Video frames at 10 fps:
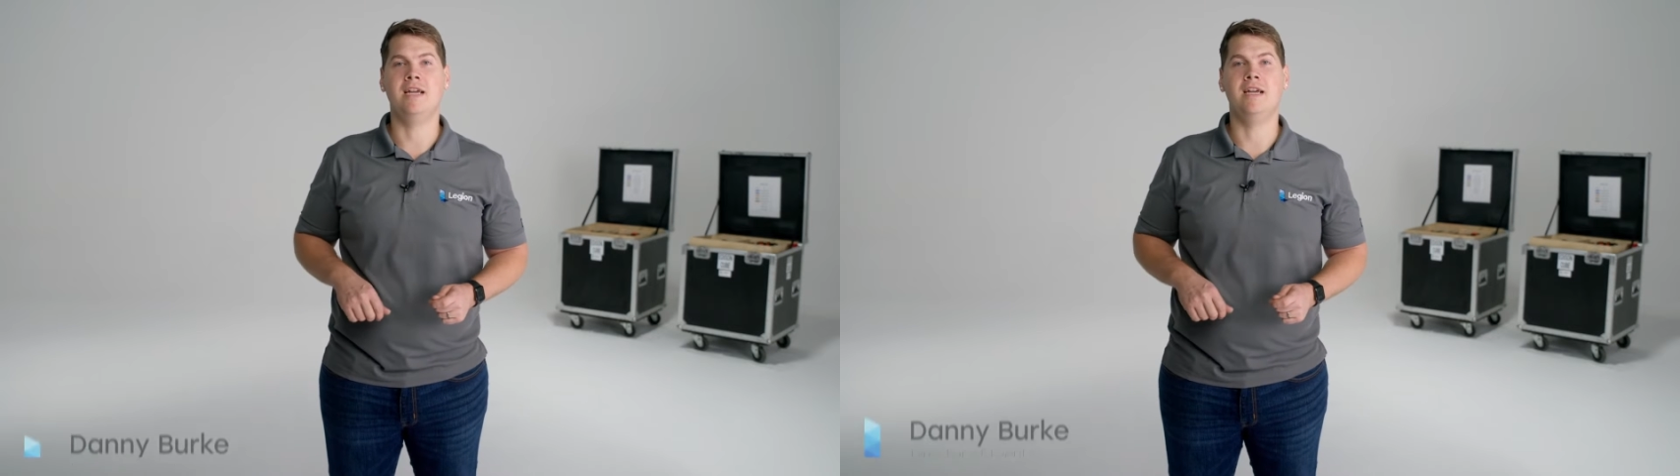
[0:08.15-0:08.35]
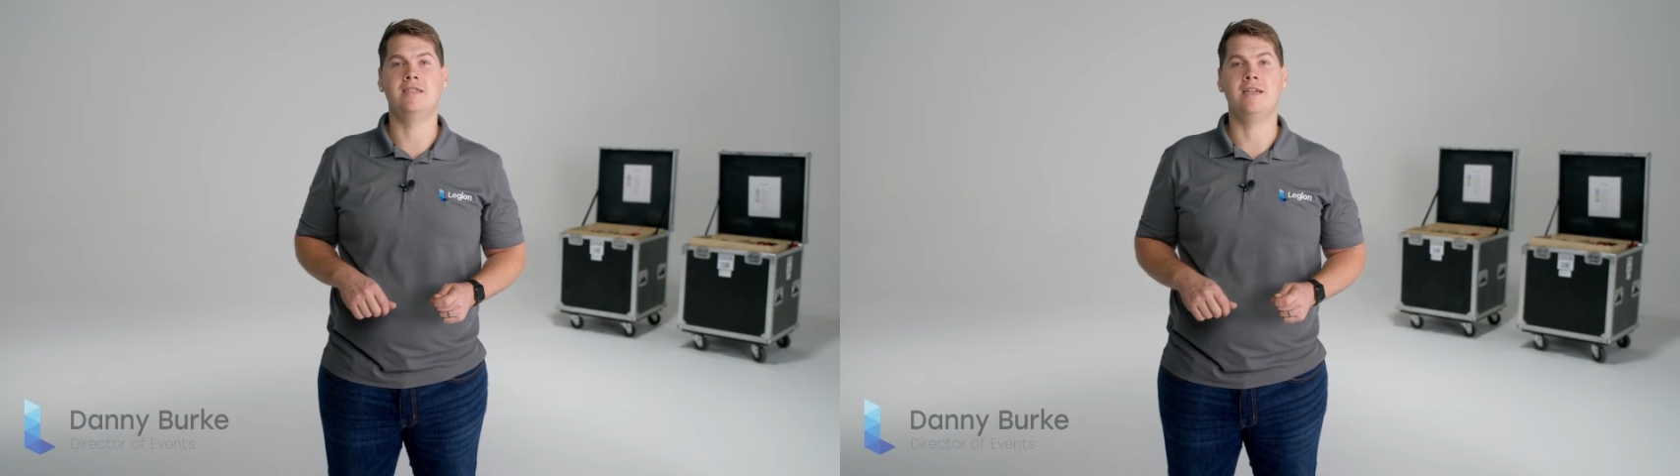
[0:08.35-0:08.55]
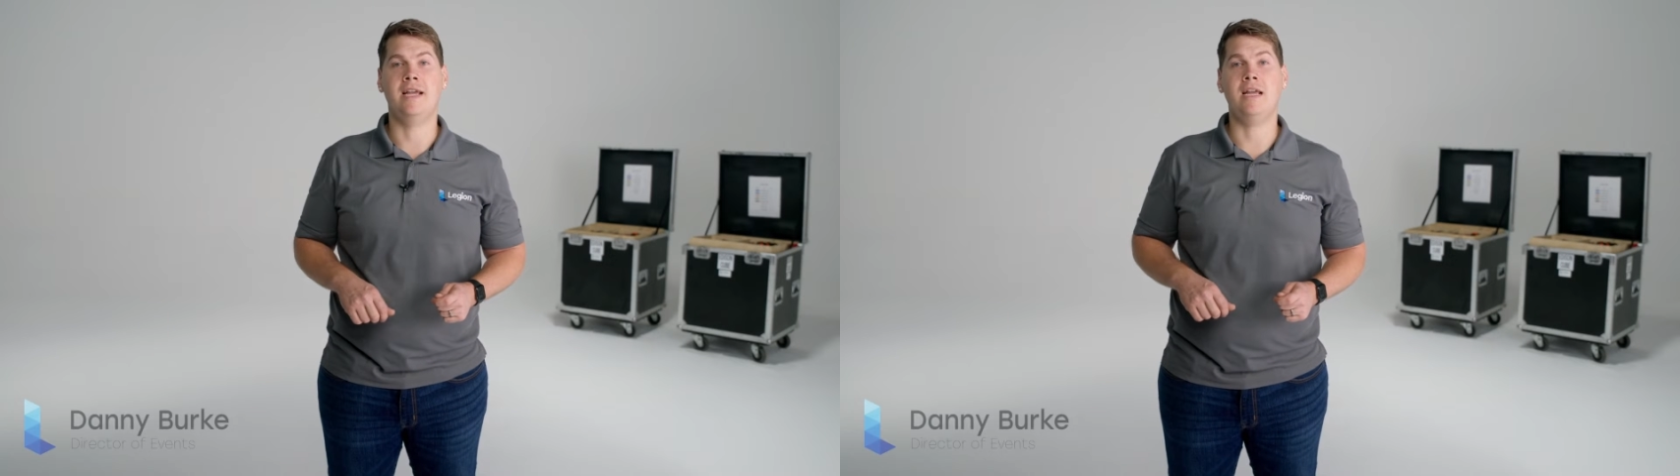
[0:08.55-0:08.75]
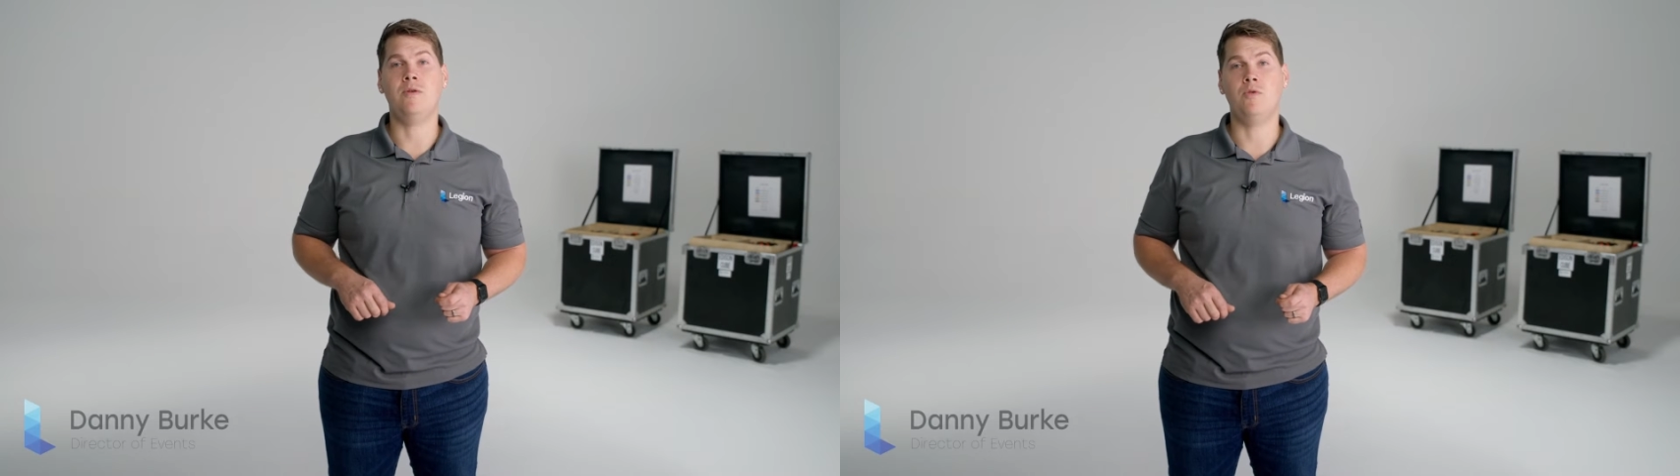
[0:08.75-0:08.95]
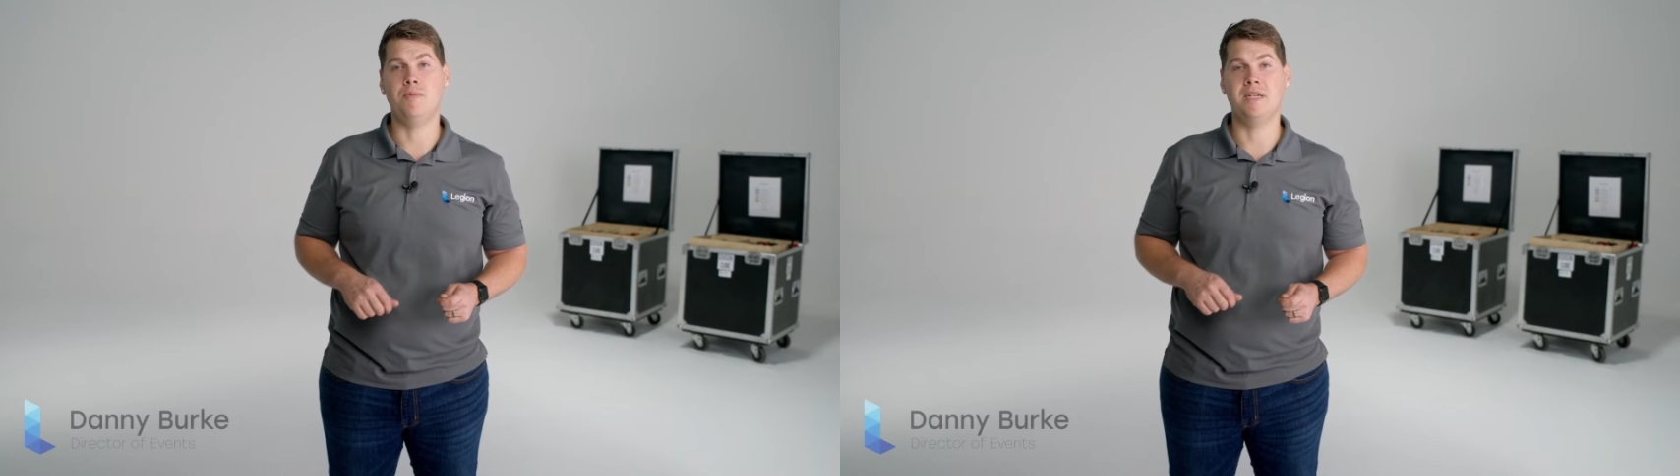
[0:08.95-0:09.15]
and today
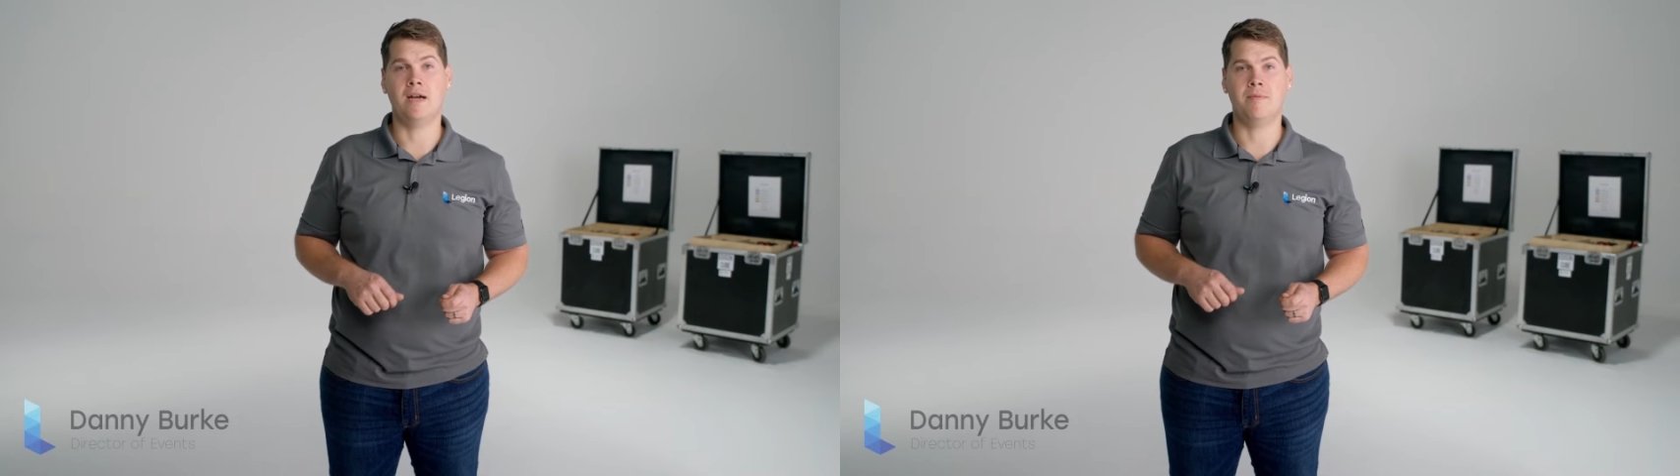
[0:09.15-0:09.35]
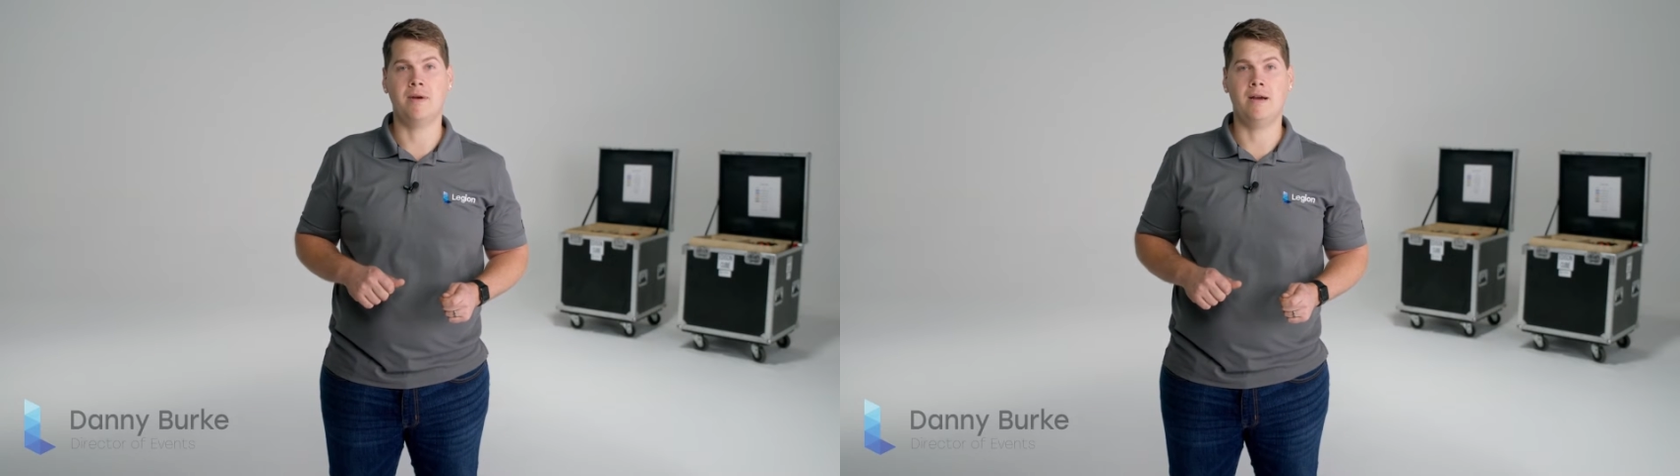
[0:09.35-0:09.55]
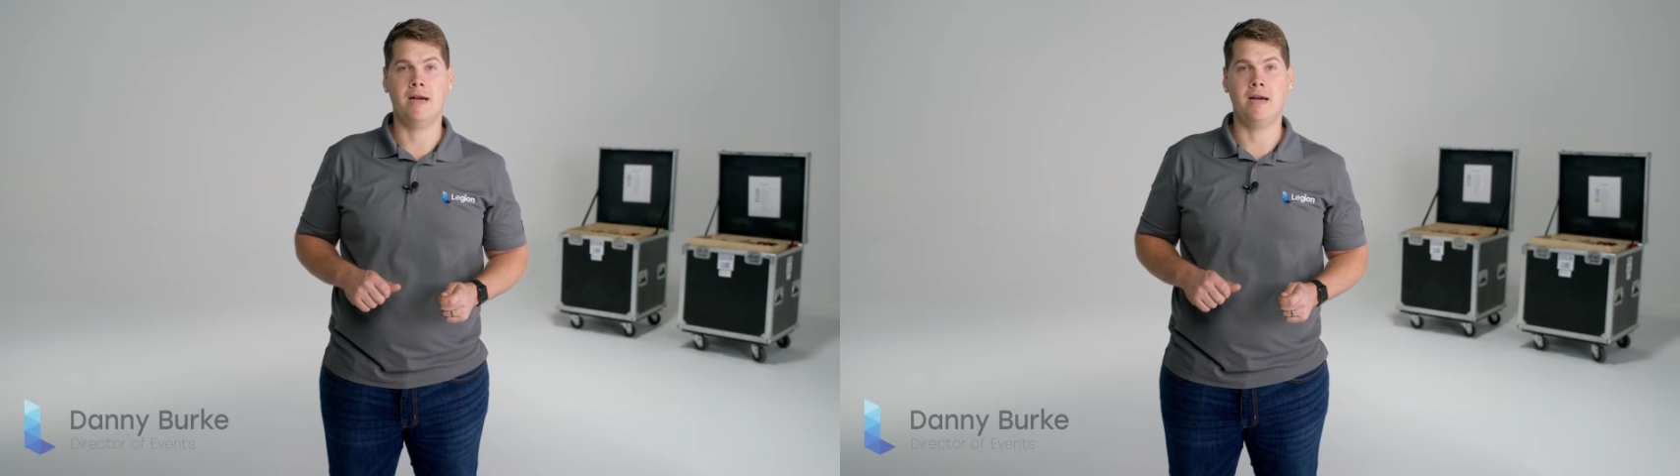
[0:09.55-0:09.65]
we'll be talking about